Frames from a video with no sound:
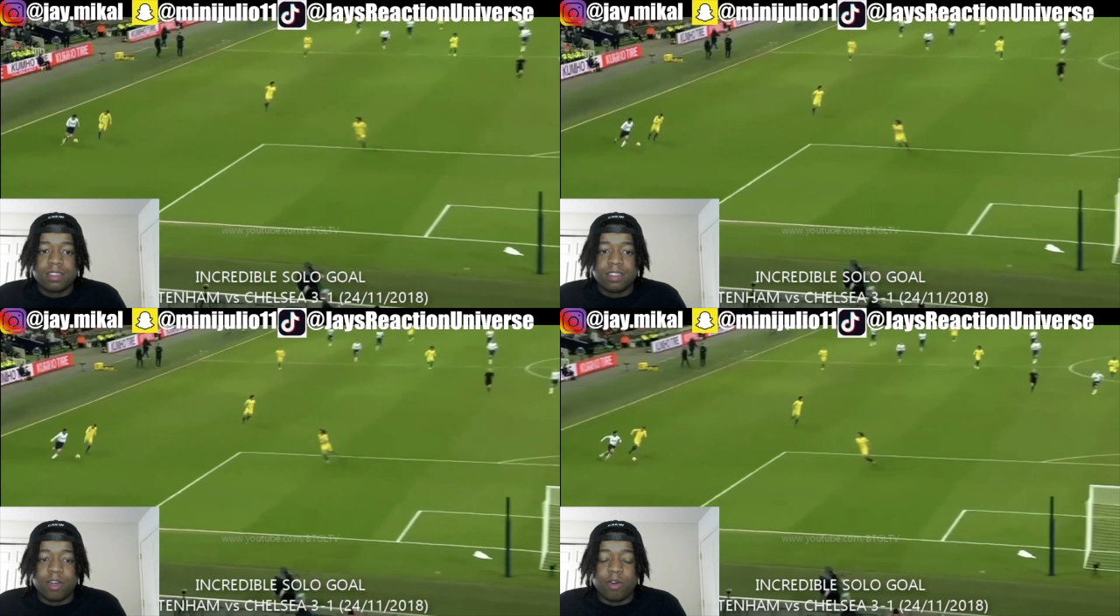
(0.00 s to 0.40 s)

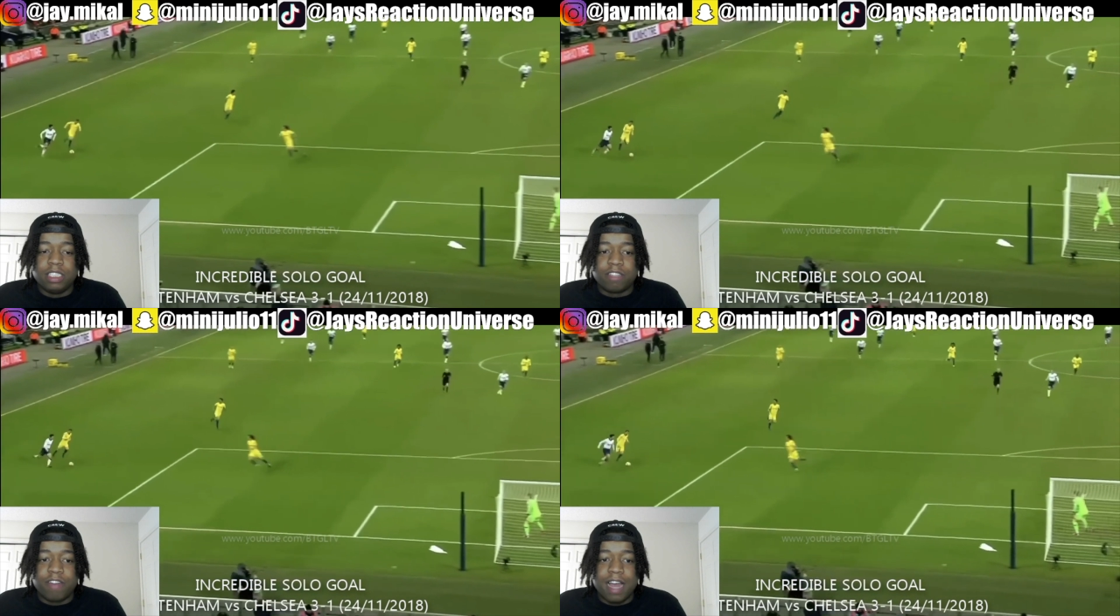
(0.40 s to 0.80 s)
Oh,
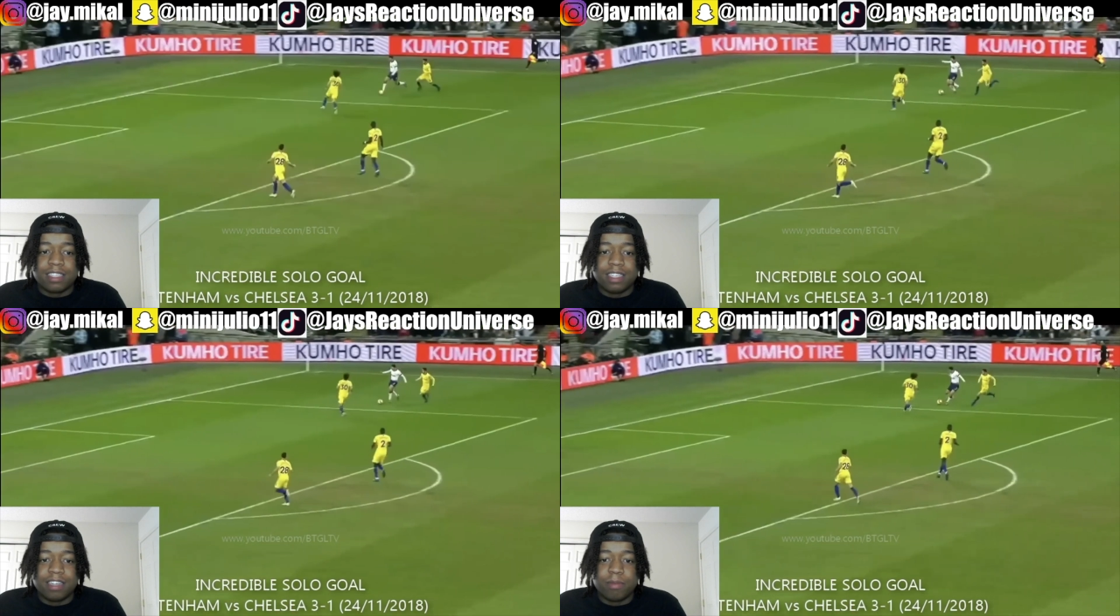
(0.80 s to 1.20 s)
he's just
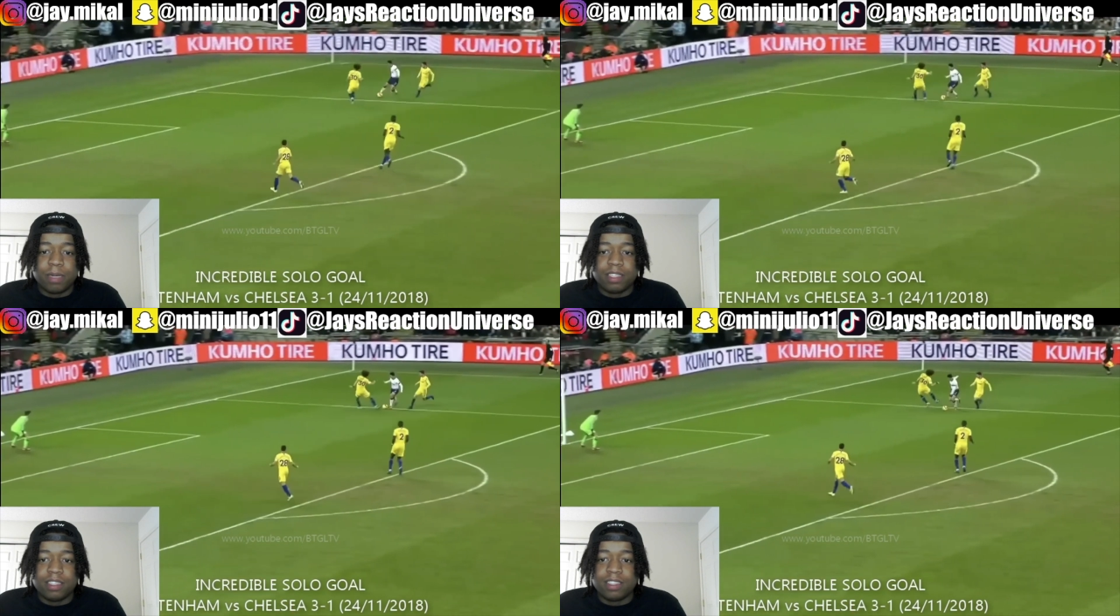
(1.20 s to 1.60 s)
faster than
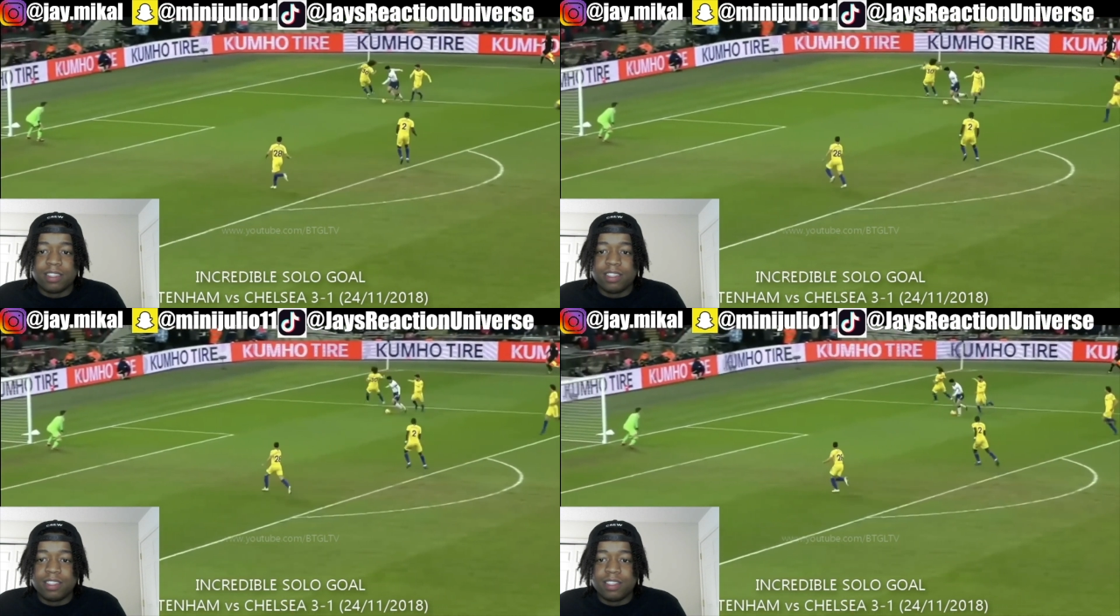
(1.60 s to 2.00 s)
everybody.
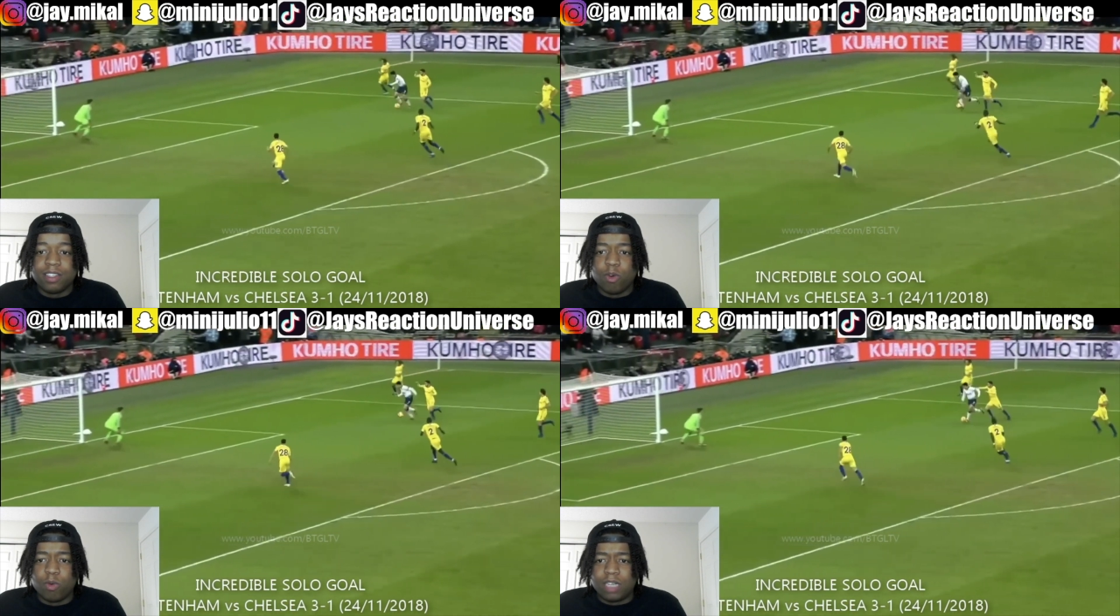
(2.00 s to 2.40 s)

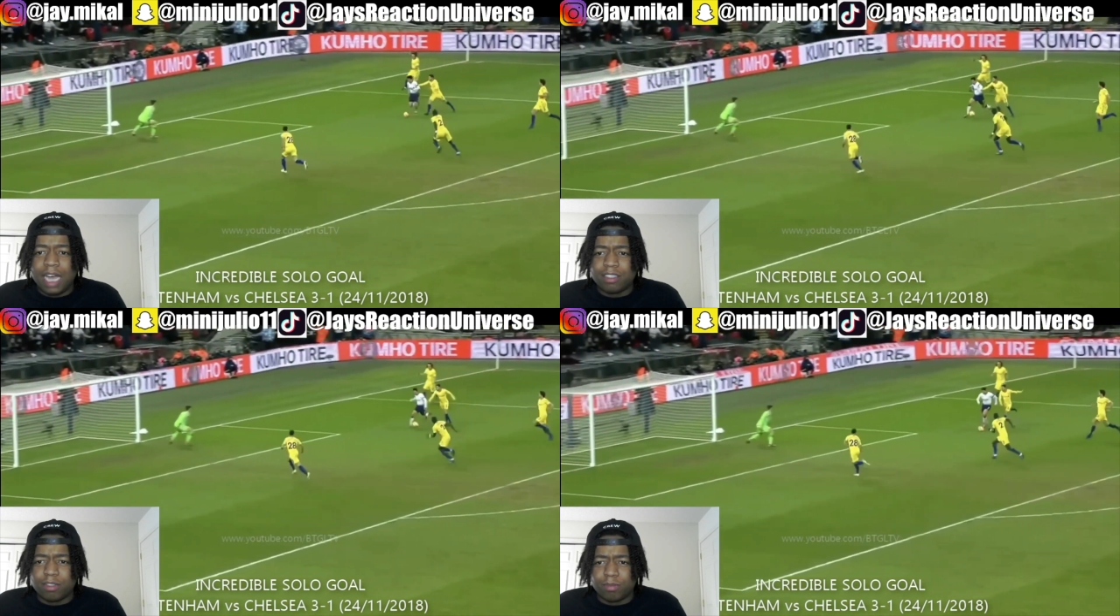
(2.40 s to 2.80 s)
Oh,
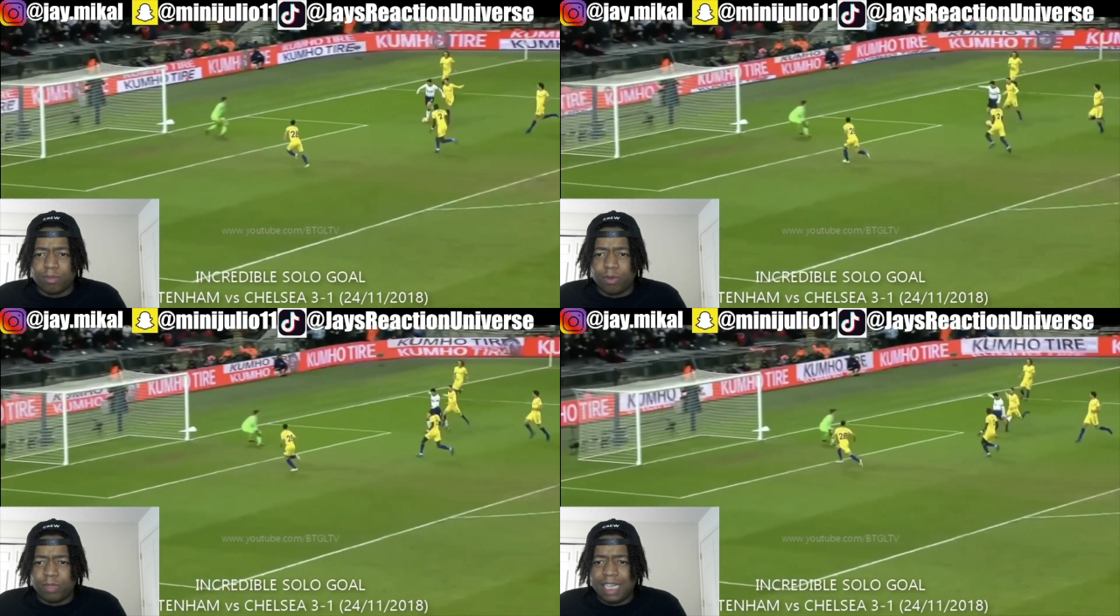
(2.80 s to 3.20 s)
got the.
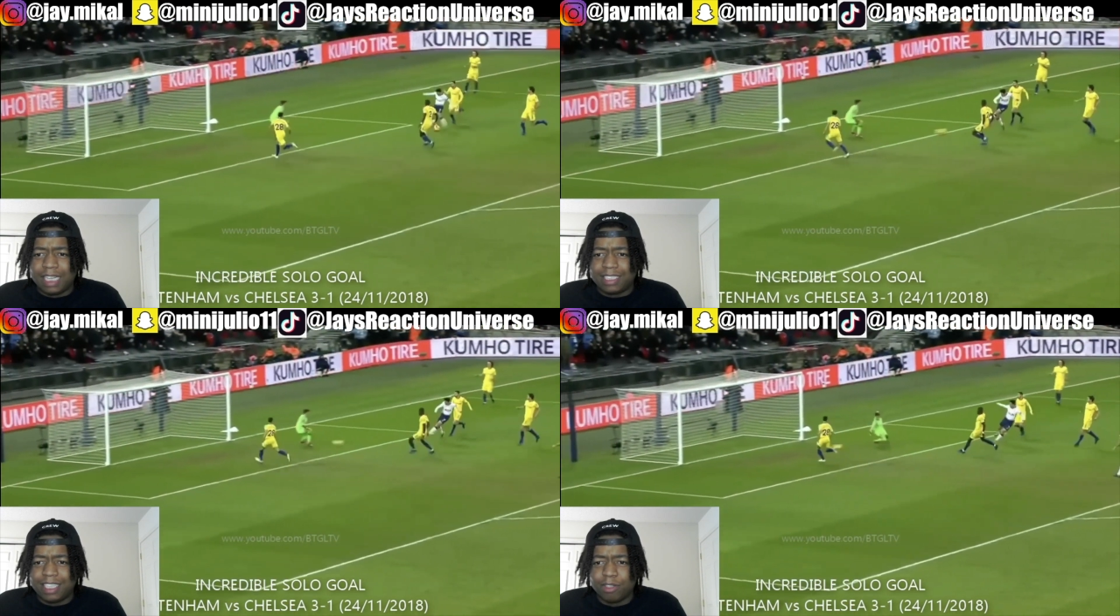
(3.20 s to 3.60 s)
Oh, he
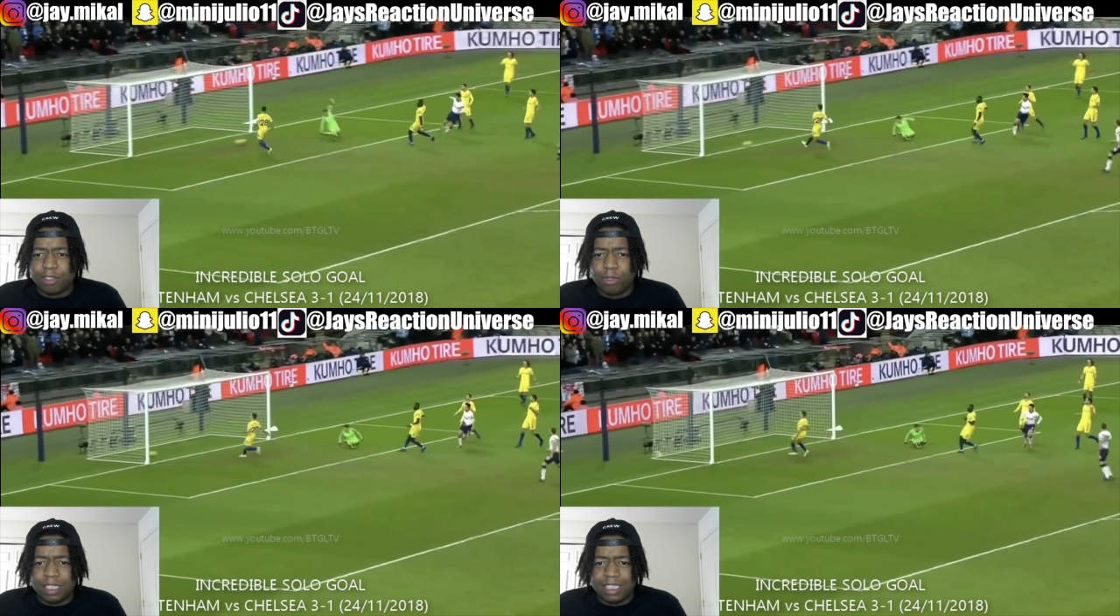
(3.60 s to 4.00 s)
got the skills
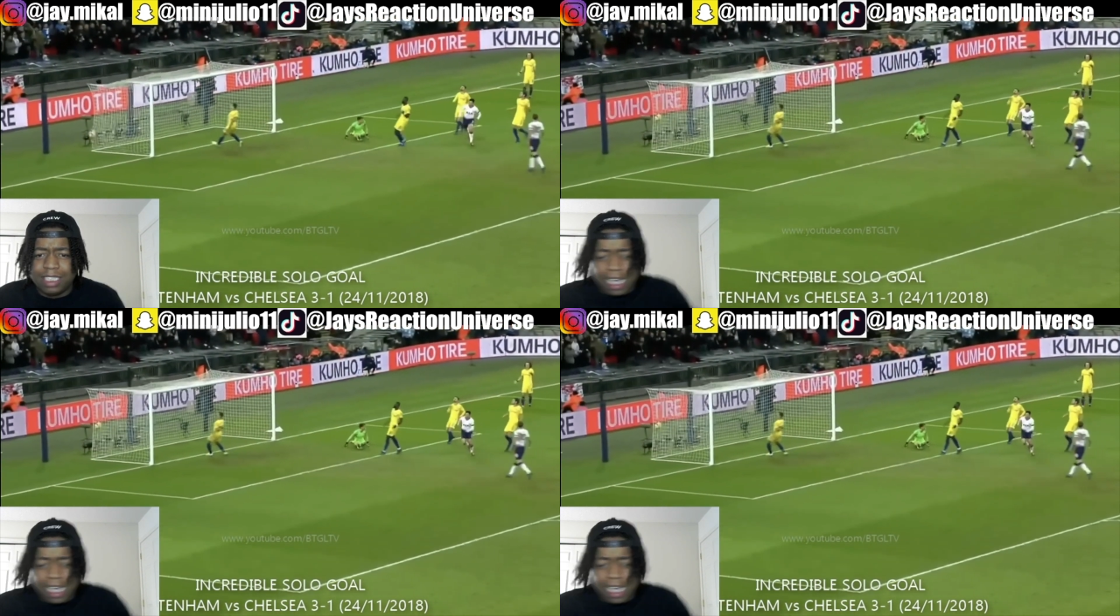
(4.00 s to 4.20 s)
too, cause he